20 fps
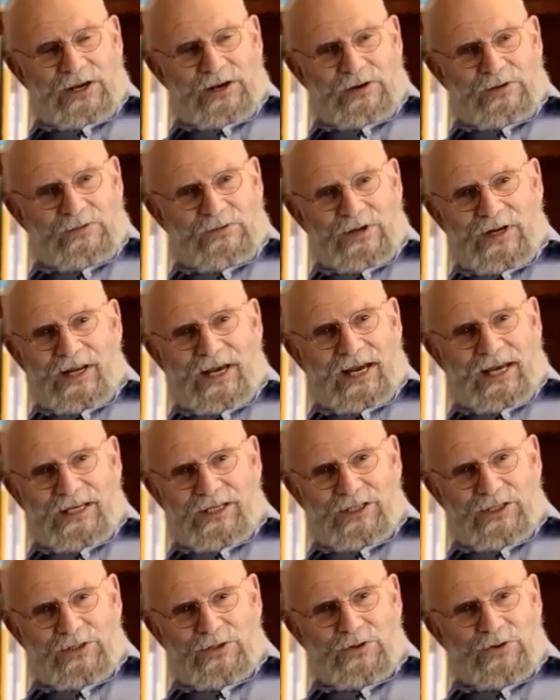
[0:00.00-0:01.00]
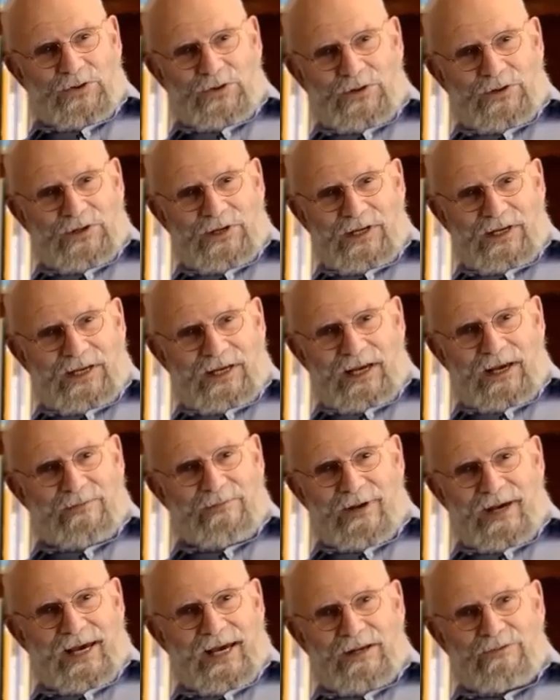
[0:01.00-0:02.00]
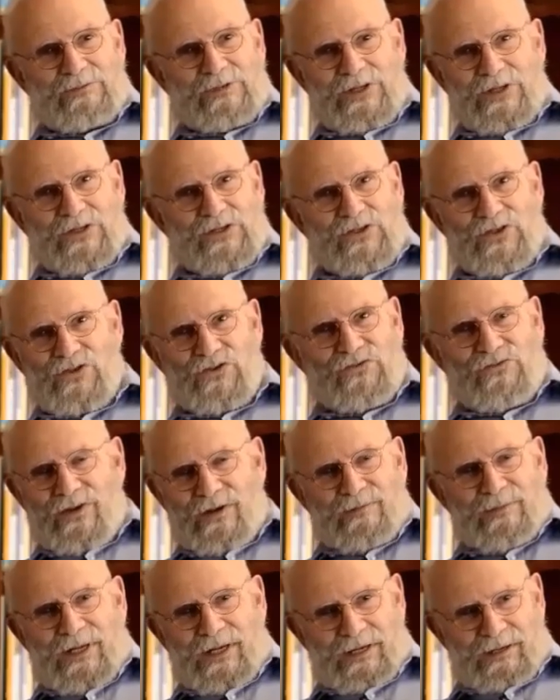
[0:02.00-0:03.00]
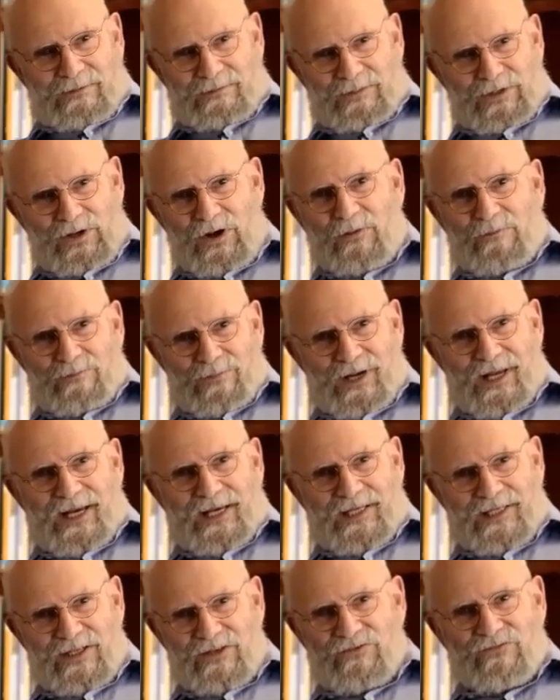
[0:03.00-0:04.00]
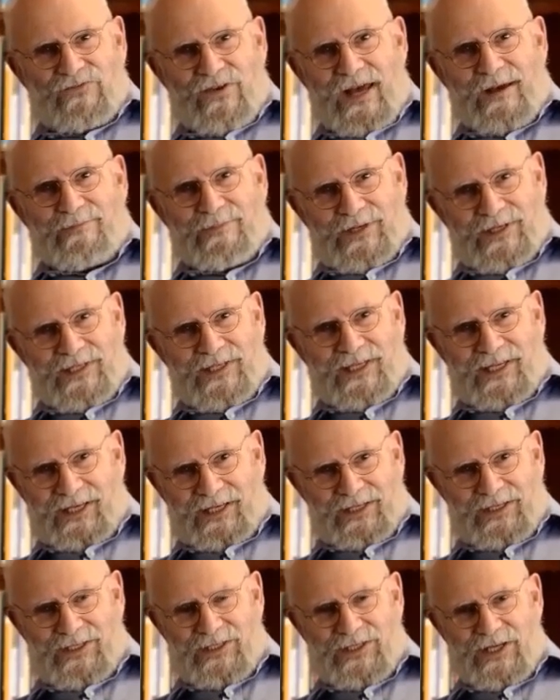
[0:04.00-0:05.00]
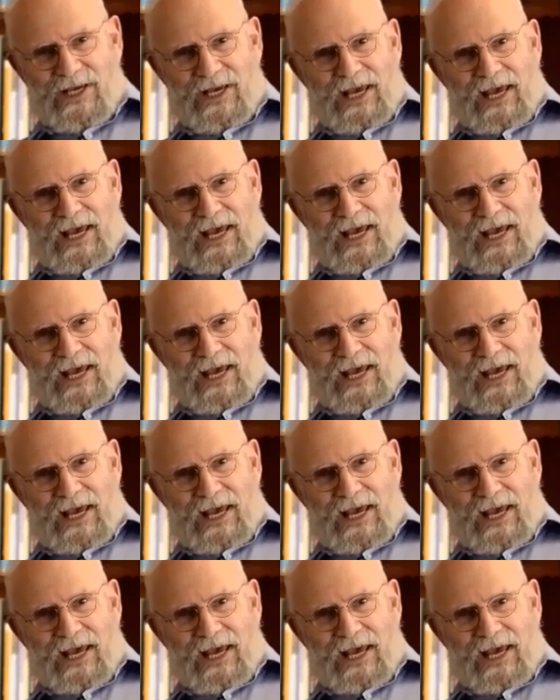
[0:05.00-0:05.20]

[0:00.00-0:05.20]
when I saw a man with extremely complex and rapid tics,